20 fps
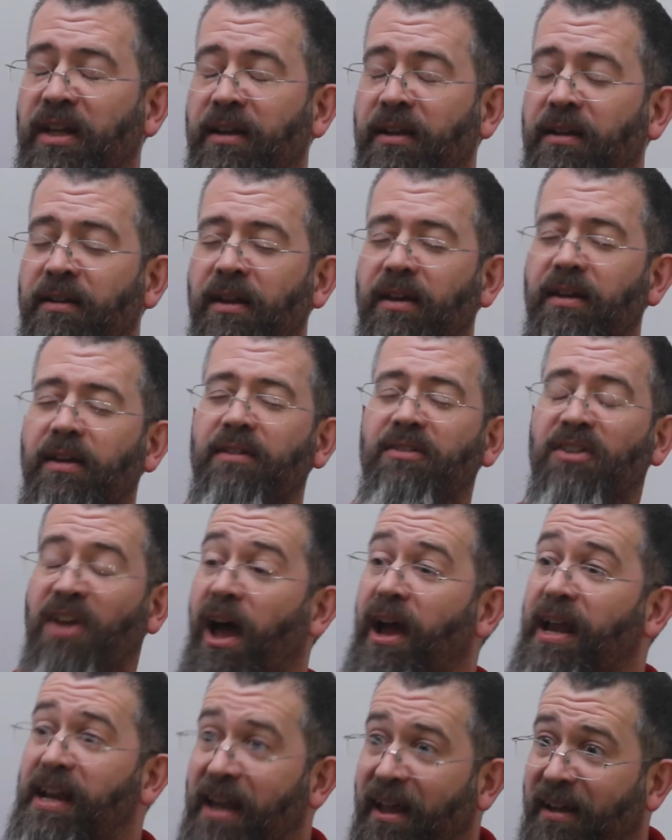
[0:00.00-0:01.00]
in
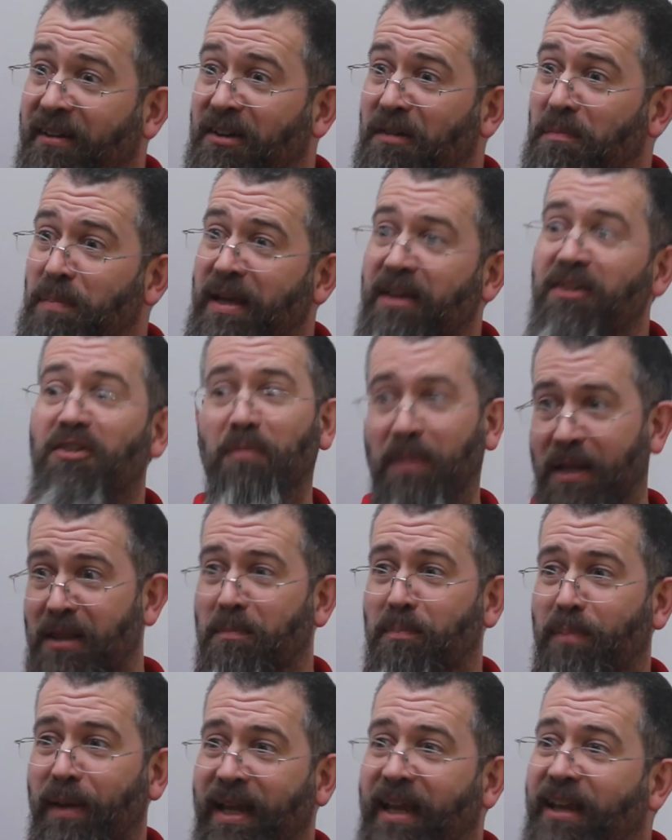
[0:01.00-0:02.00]
Thailand appears to be
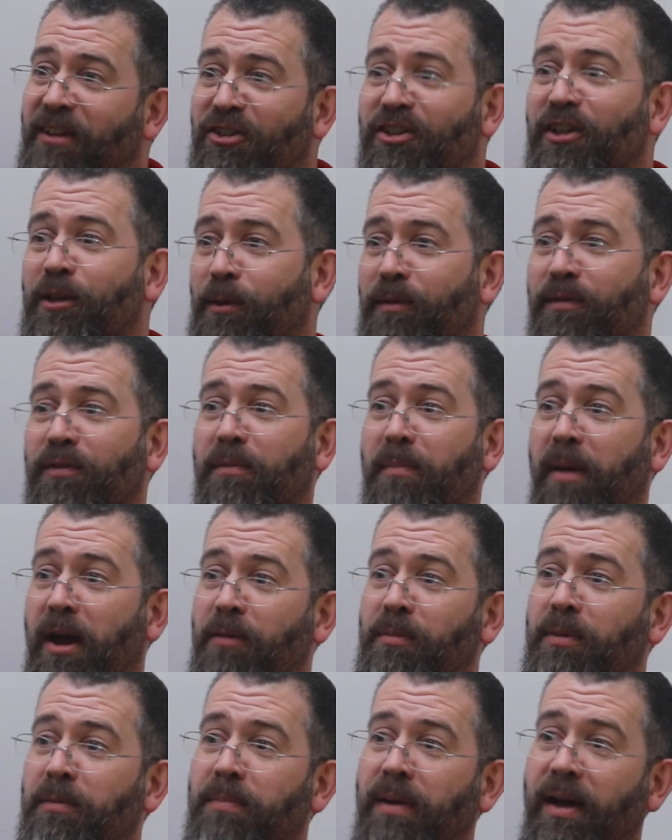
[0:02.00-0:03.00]
the big issue of the
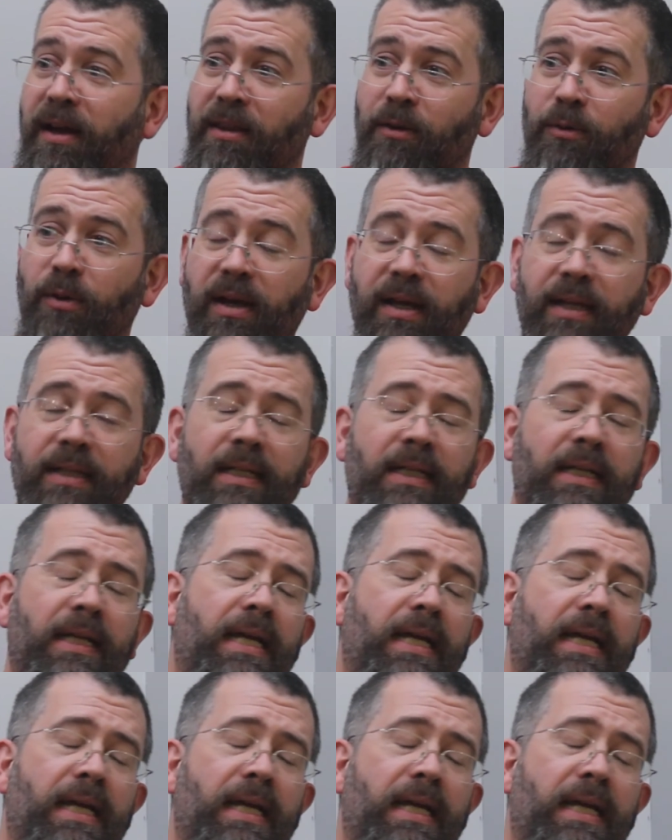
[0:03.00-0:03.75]
moment, by the way.